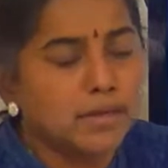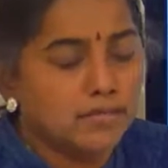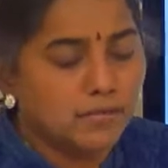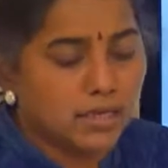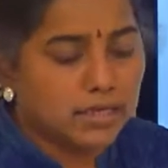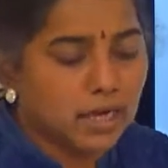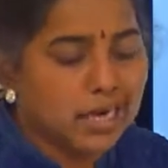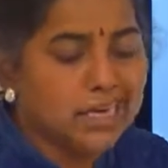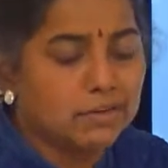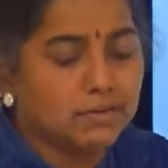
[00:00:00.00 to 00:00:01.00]
When I
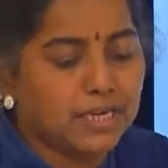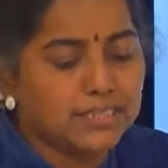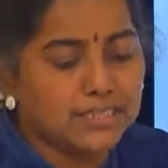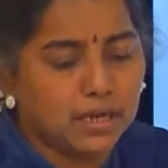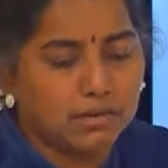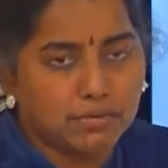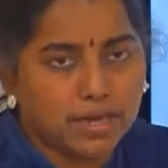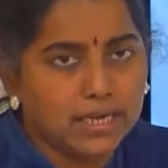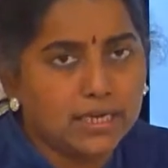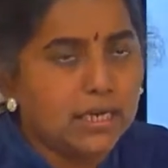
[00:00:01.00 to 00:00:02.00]
call
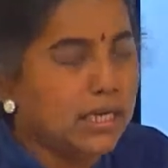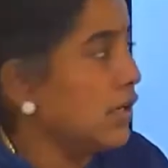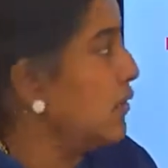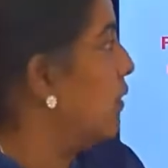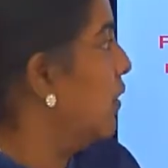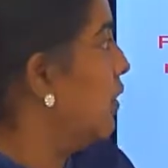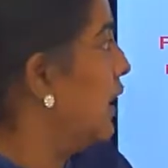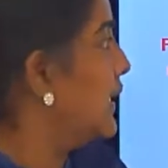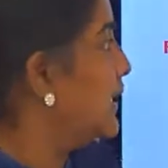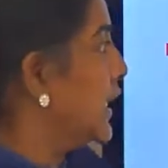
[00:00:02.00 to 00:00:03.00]
reference.fly, it will go
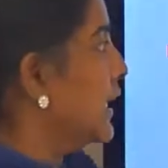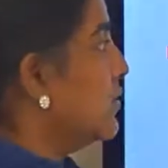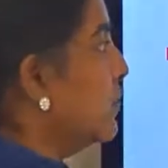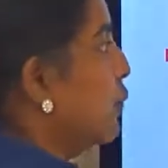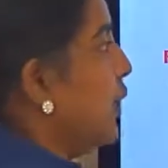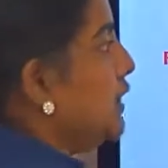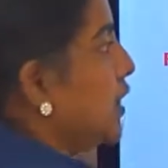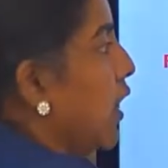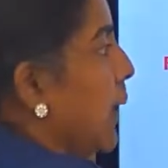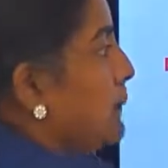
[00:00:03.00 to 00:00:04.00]
and check to which
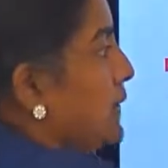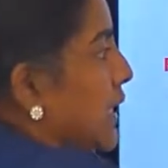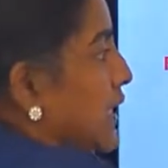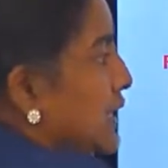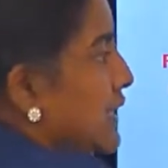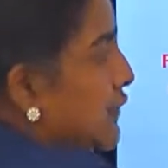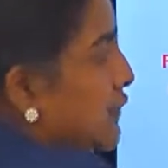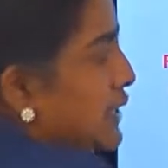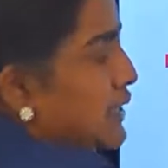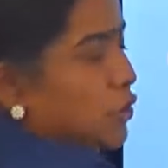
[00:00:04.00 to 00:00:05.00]
object this
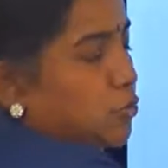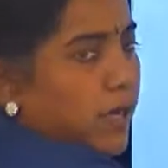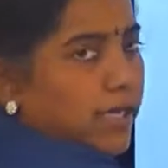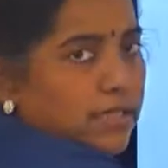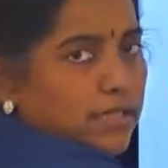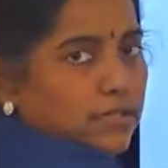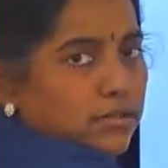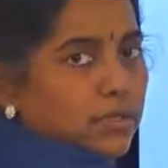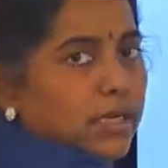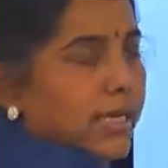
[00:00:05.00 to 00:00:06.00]
reference is pointing
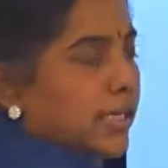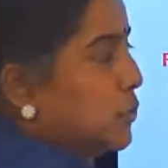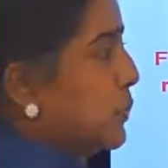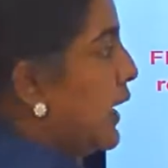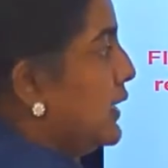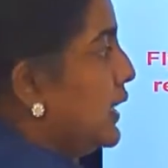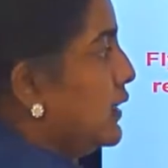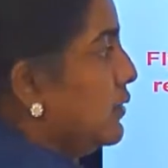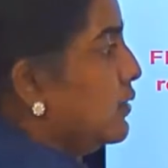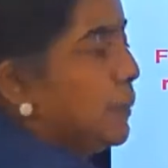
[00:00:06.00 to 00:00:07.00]
to. It is
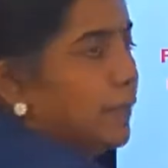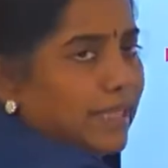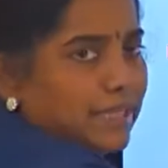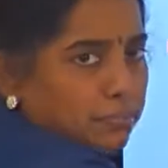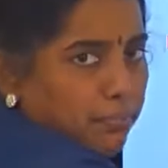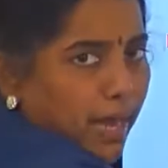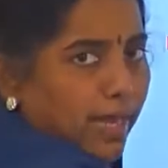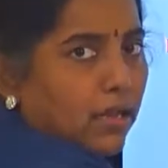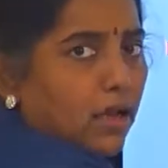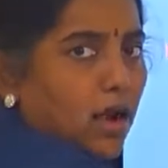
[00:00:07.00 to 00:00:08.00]
pointing to this
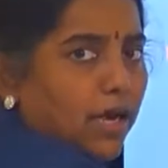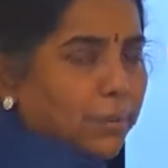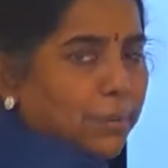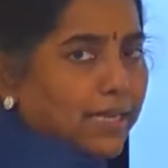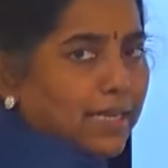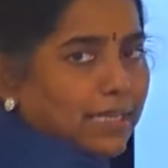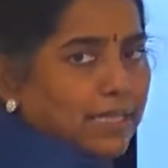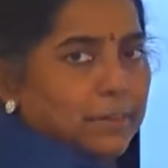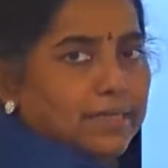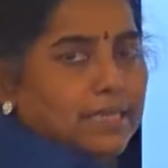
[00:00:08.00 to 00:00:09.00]
man. Automatically
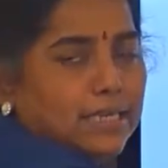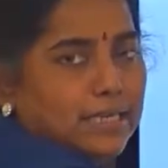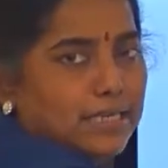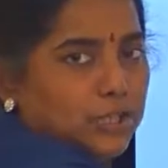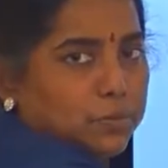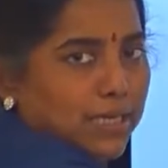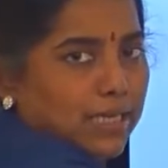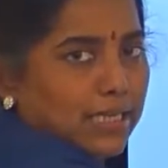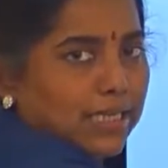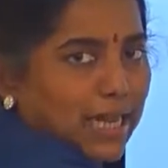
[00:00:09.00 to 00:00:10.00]
the method in this
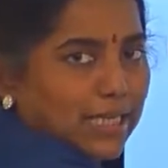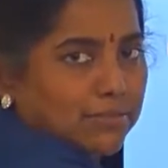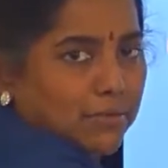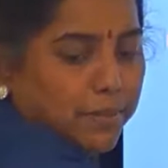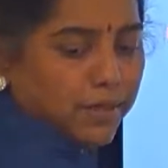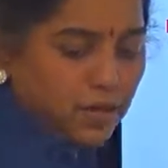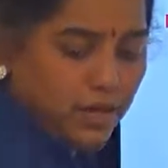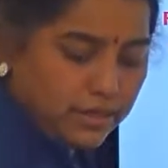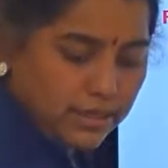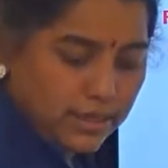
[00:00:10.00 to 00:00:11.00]
particular class will be
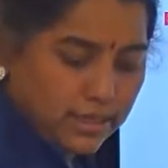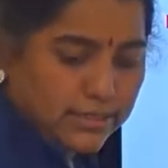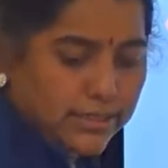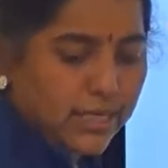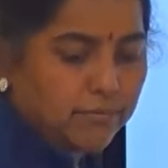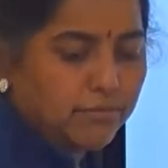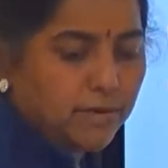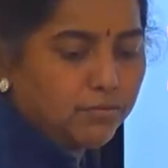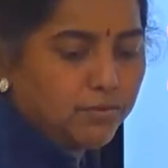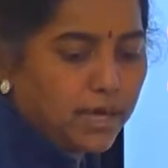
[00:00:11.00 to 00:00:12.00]
called. Same
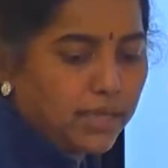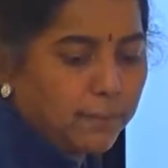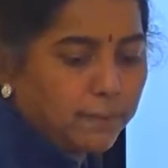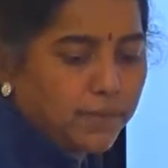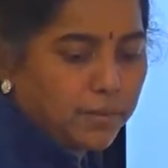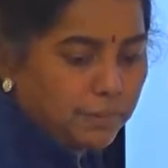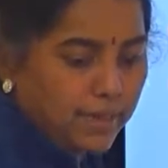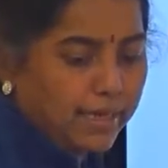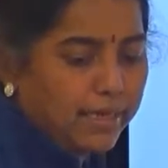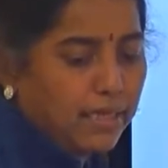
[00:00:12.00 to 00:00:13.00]
way for
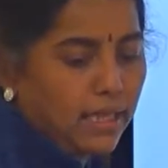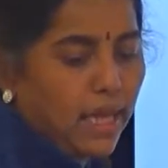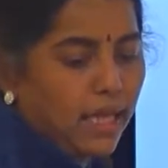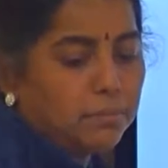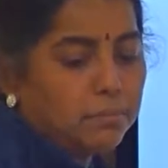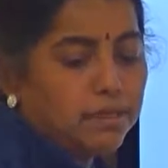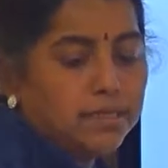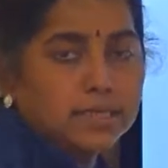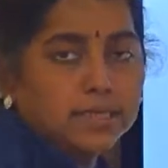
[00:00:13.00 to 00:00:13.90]
plane and bird.